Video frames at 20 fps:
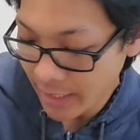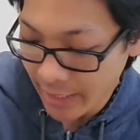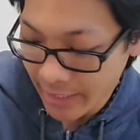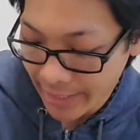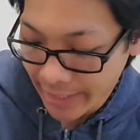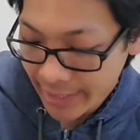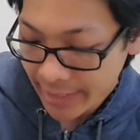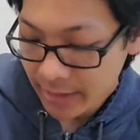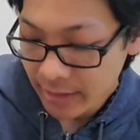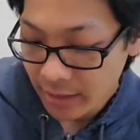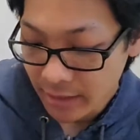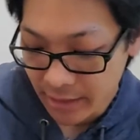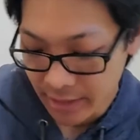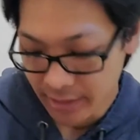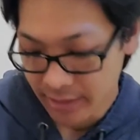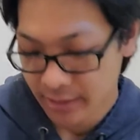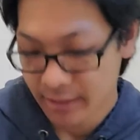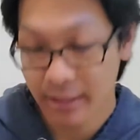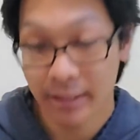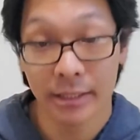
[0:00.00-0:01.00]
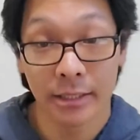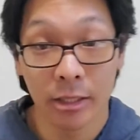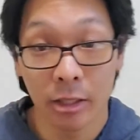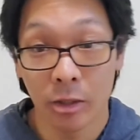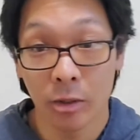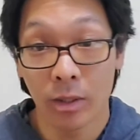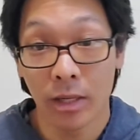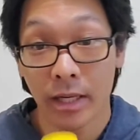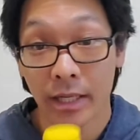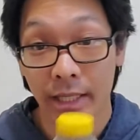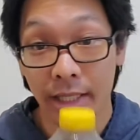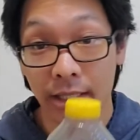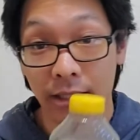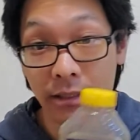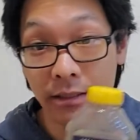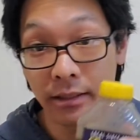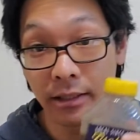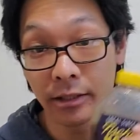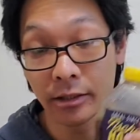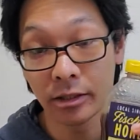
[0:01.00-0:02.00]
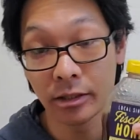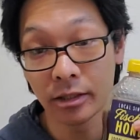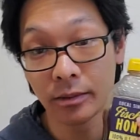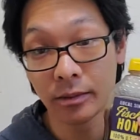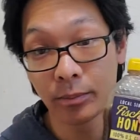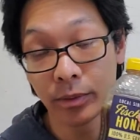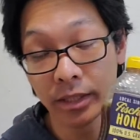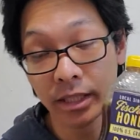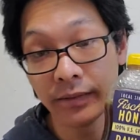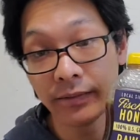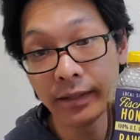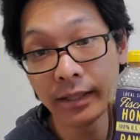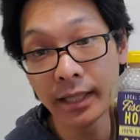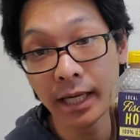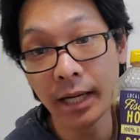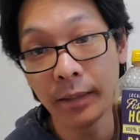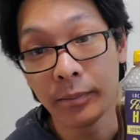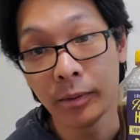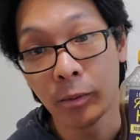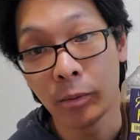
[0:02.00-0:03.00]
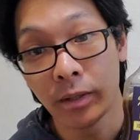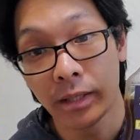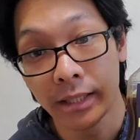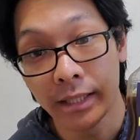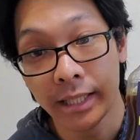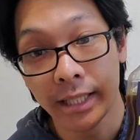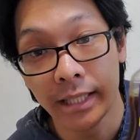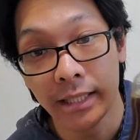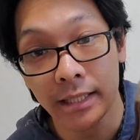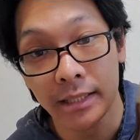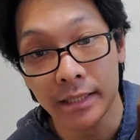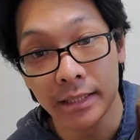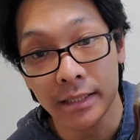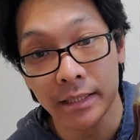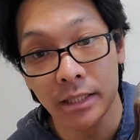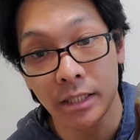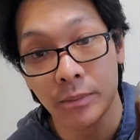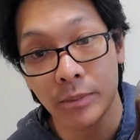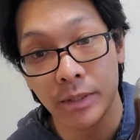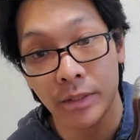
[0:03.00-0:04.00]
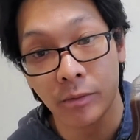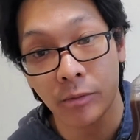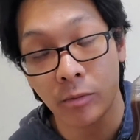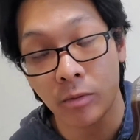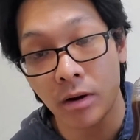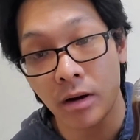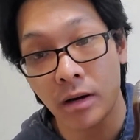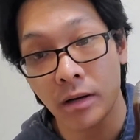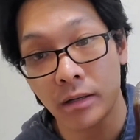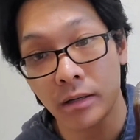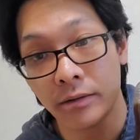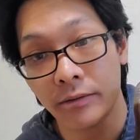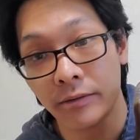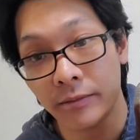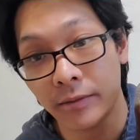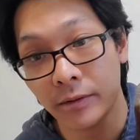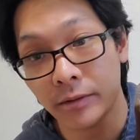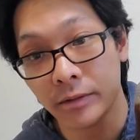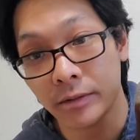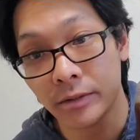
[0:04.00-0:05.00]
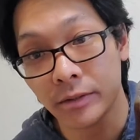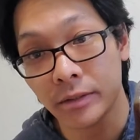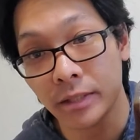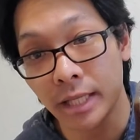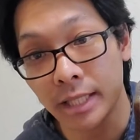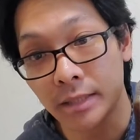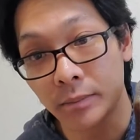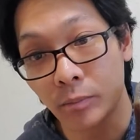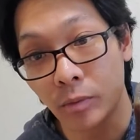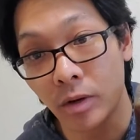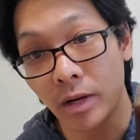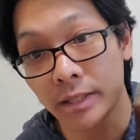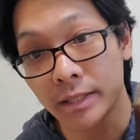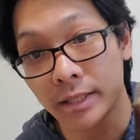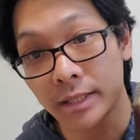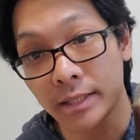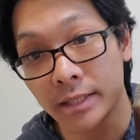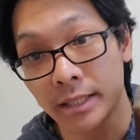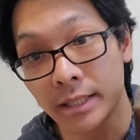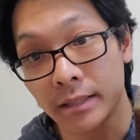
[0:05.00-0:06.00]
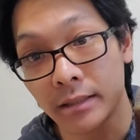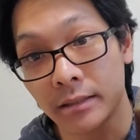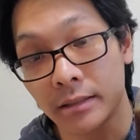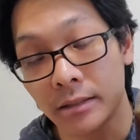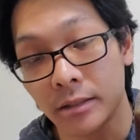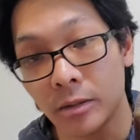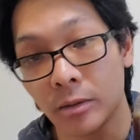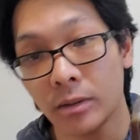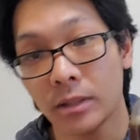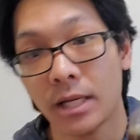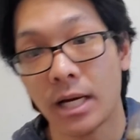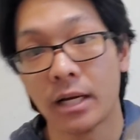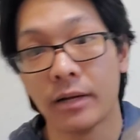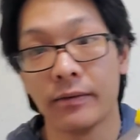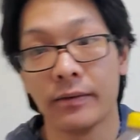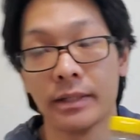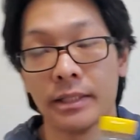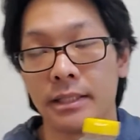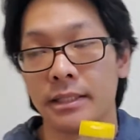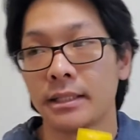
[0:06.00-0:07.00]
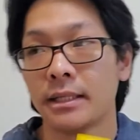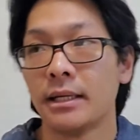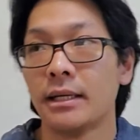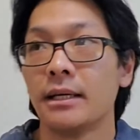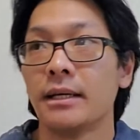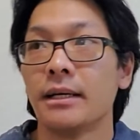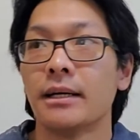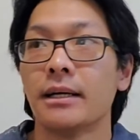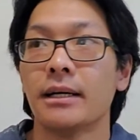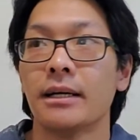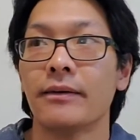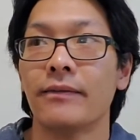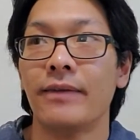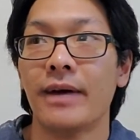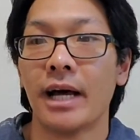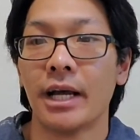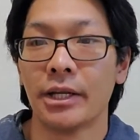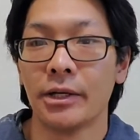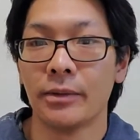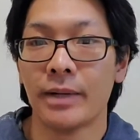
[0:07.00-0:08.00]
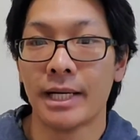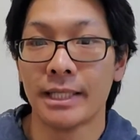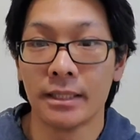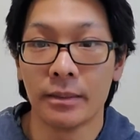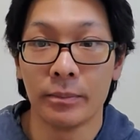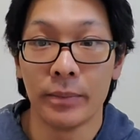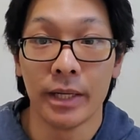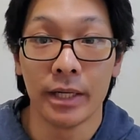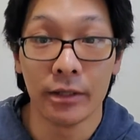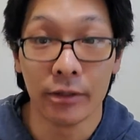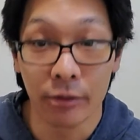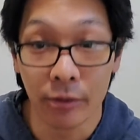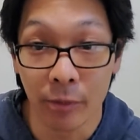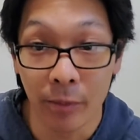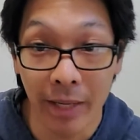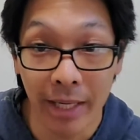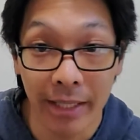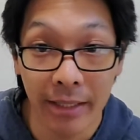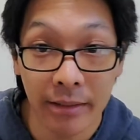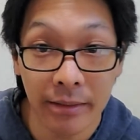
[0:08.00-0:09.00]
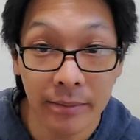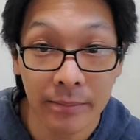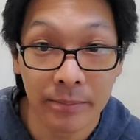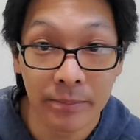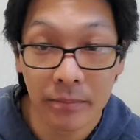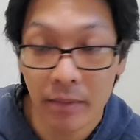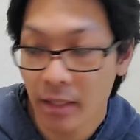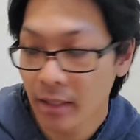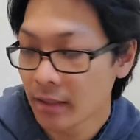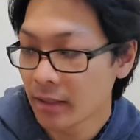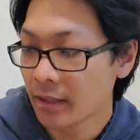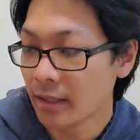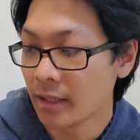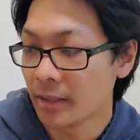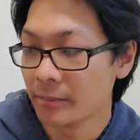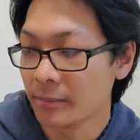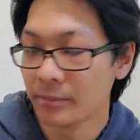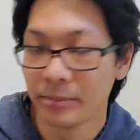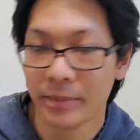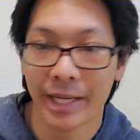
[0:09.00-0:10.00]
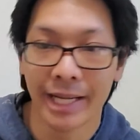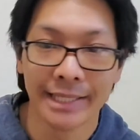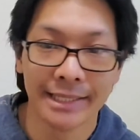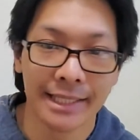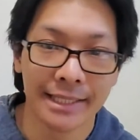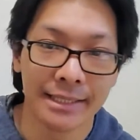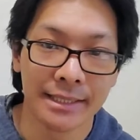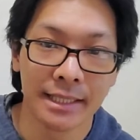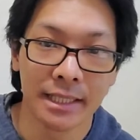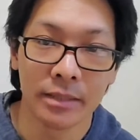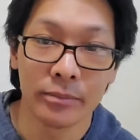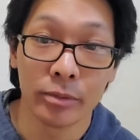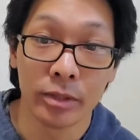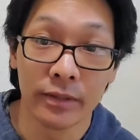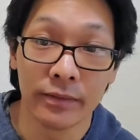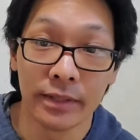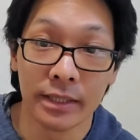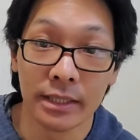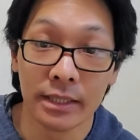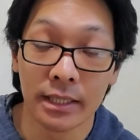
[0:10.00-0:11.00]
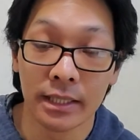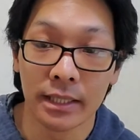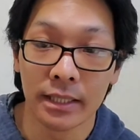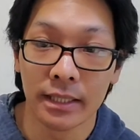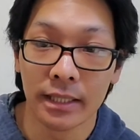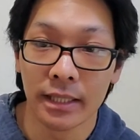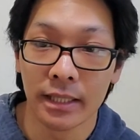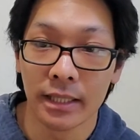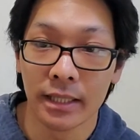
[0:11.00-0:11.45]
And honey. So honey, there's a specific type you want to get. This is going to be the raw and unfiltered, less processing, so a lot of its value hasn't been degraded. But as I said previously,